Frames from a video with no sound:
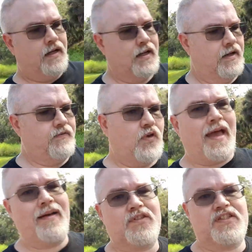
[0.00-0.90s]
Uh, if you
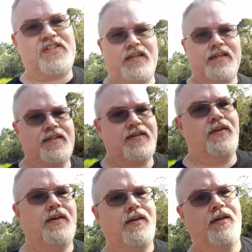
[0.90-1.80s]
haven't seen it,
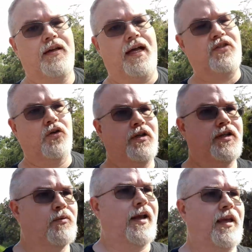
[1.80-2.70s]
I
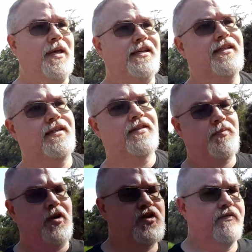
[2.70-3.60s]
totally recommend it,
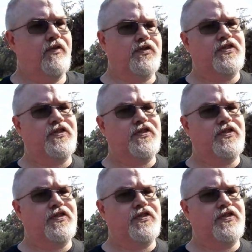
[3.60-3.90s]
especially if you're a